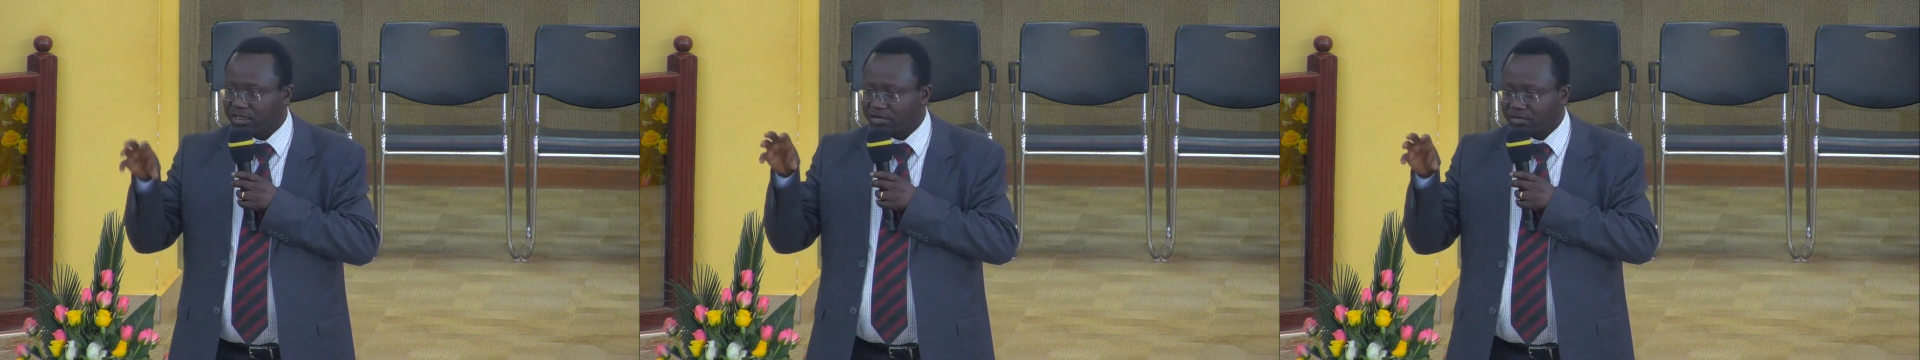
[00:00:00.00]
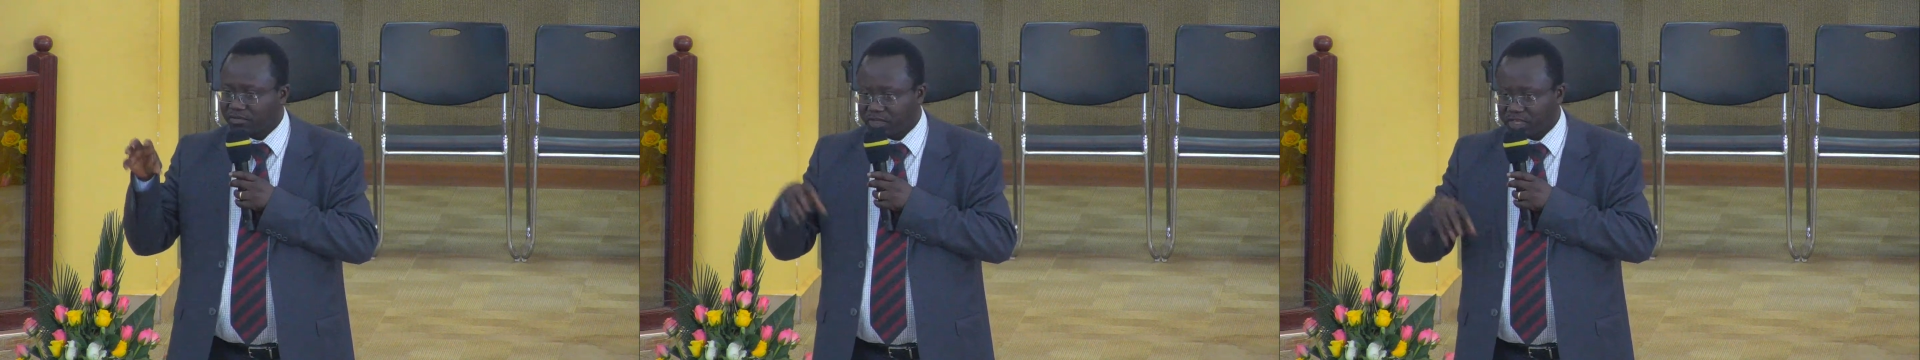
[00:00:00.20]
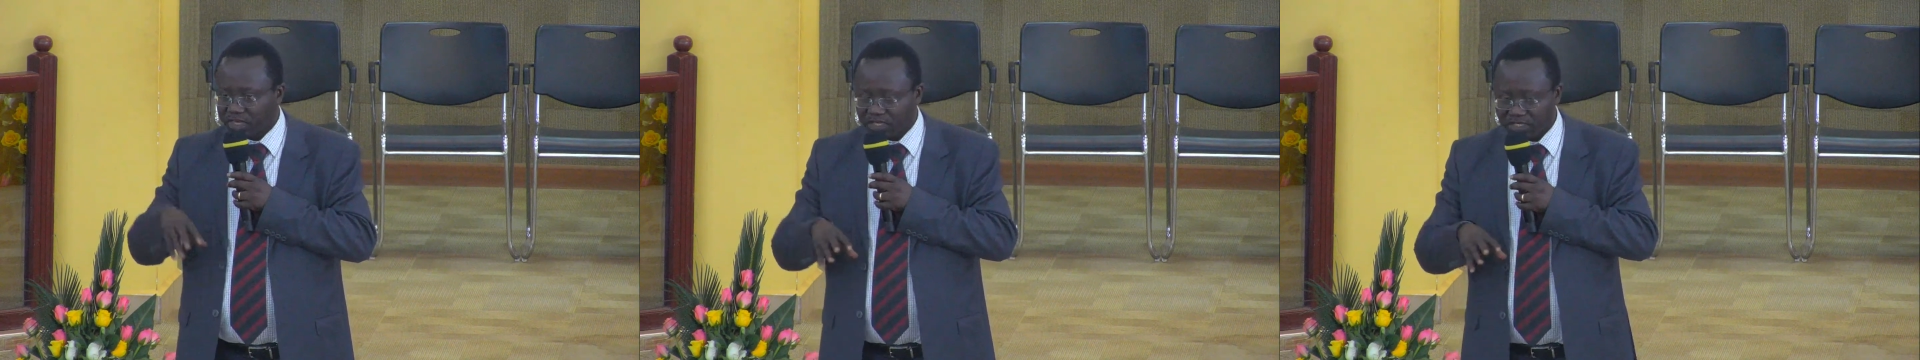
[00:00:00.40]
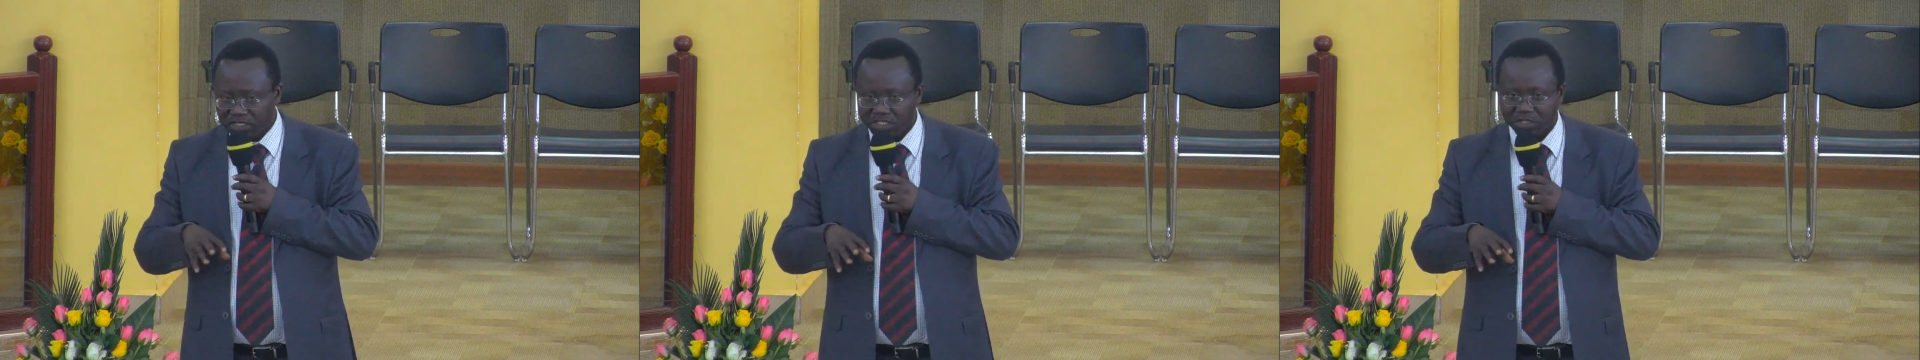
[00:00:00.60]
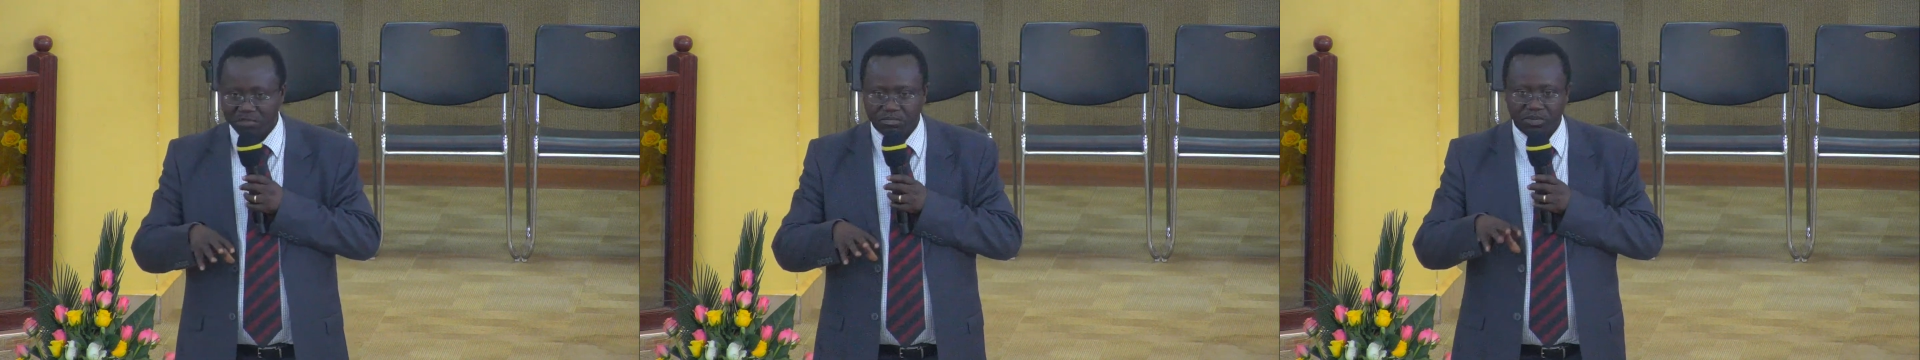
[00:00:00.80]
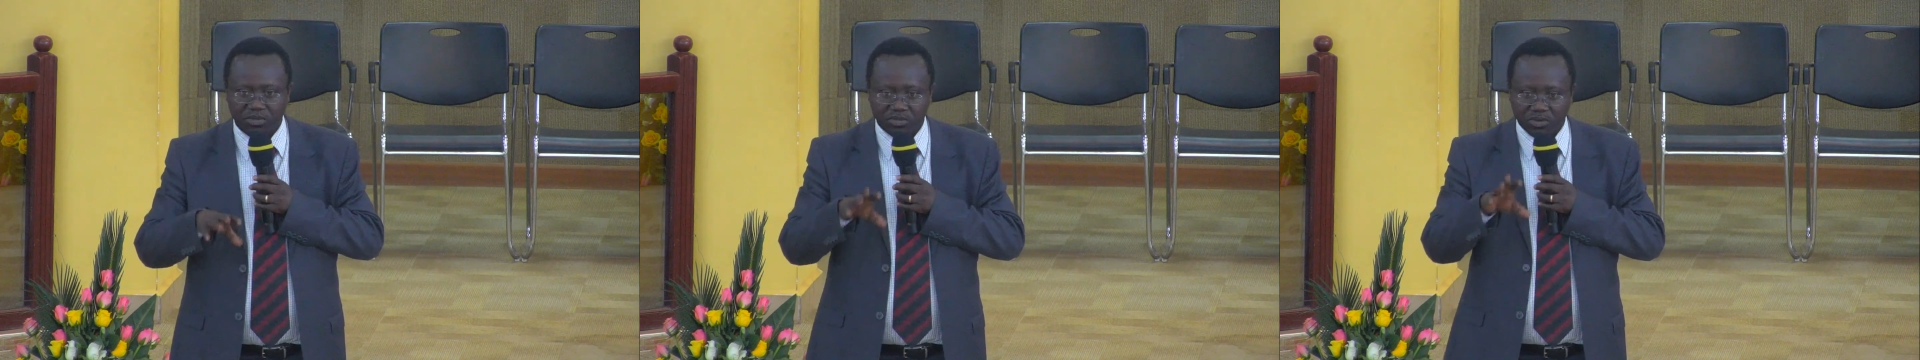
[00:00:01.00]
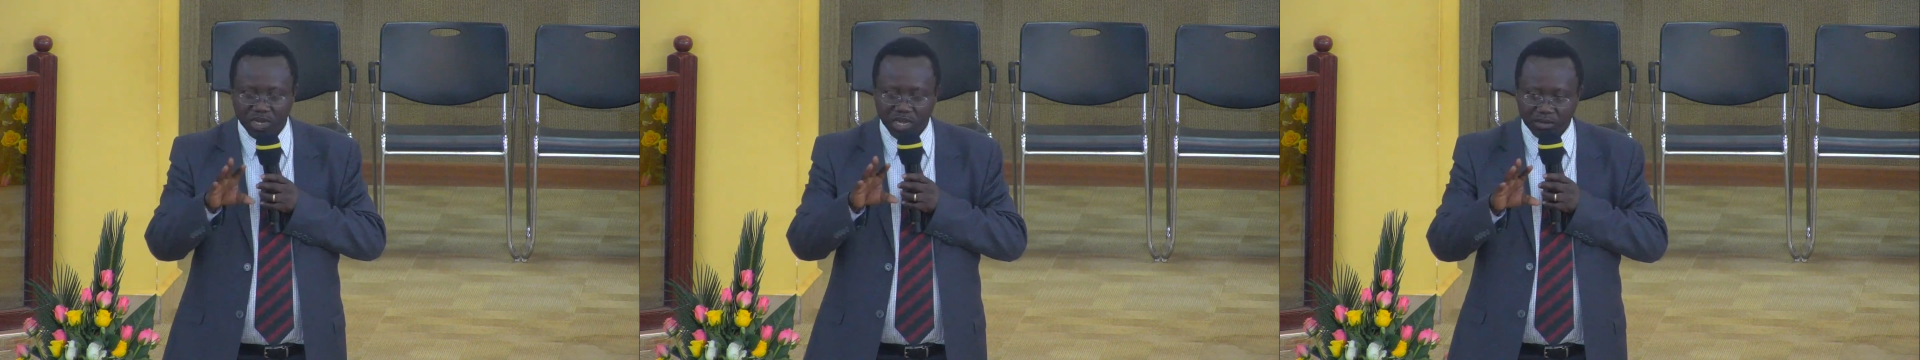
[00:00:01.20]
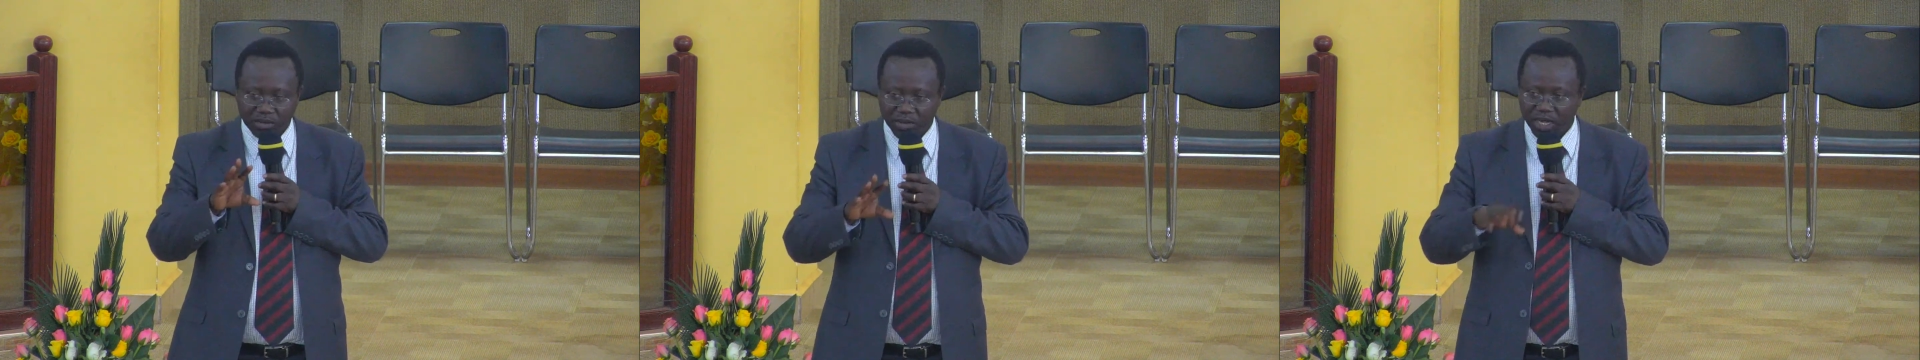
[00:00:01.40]
very cheap, you
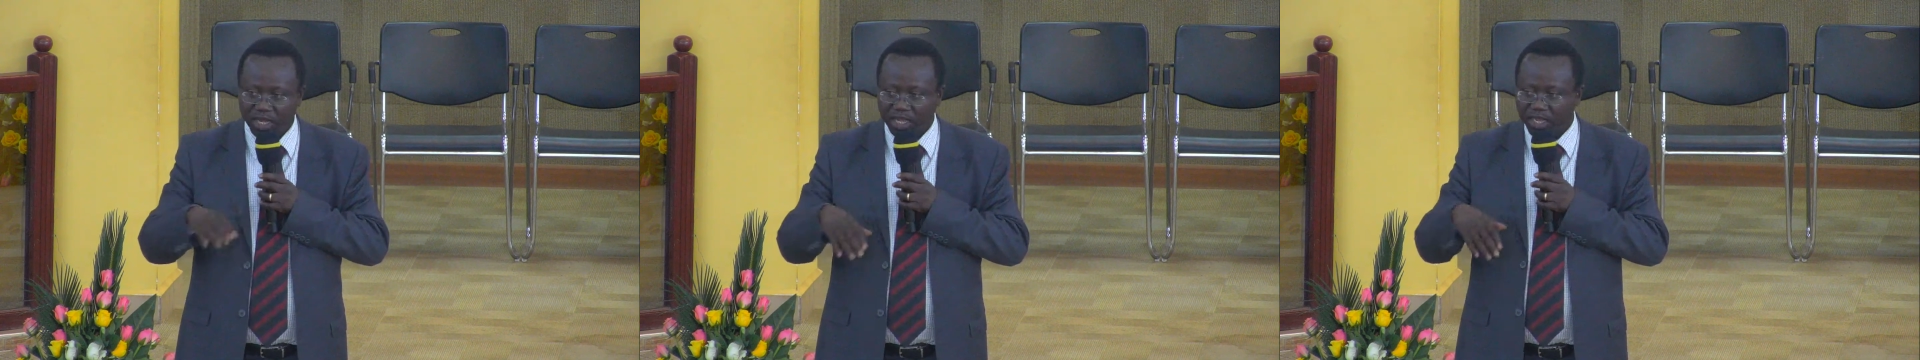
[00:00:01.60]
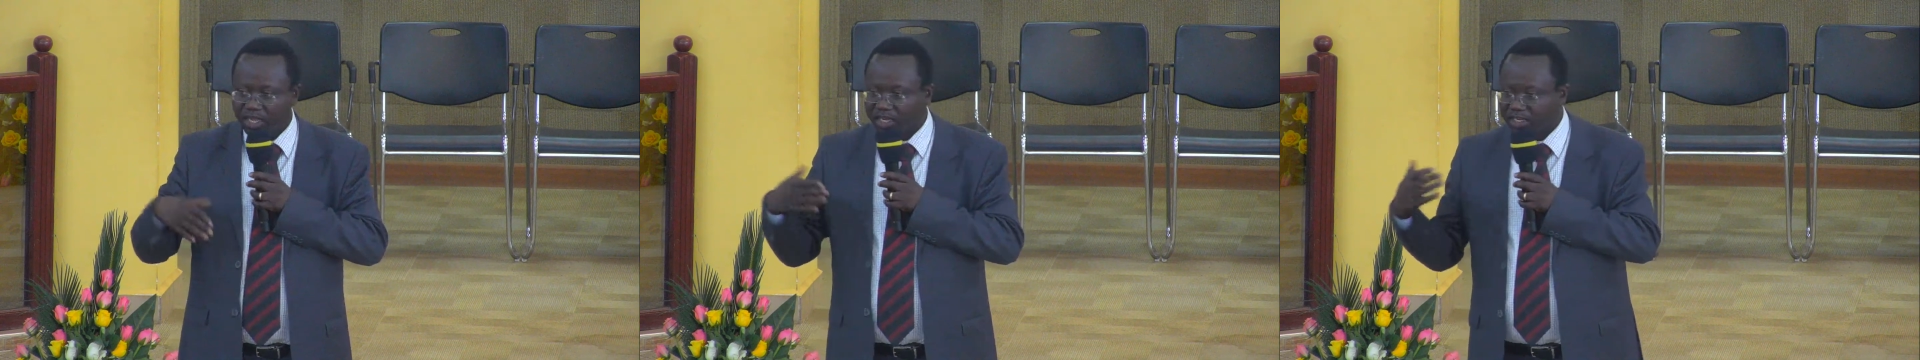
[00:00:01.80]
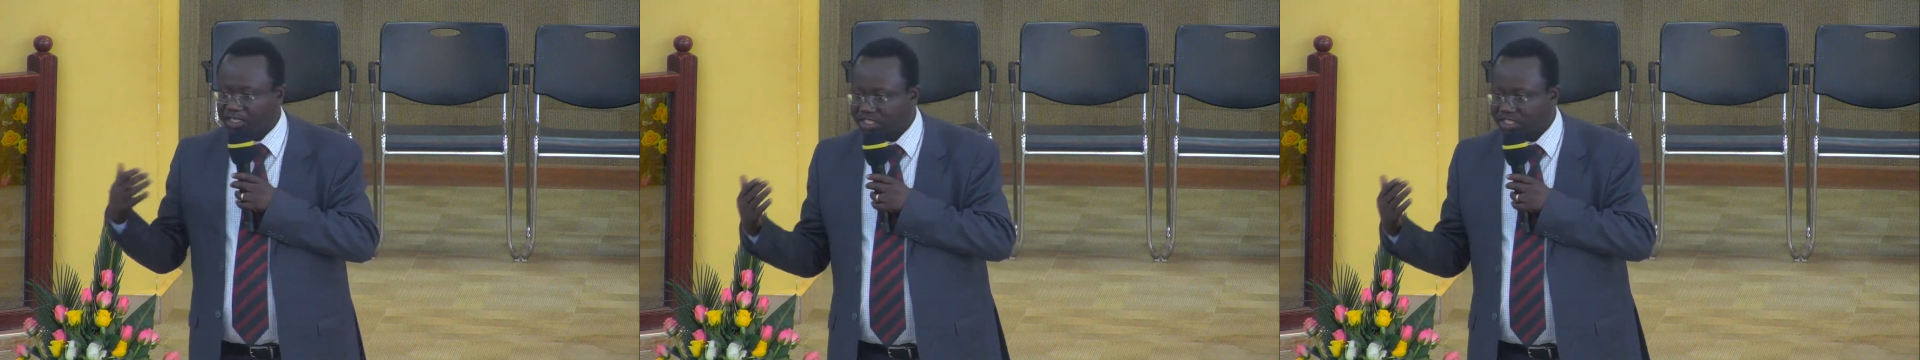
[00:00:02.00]
can buy and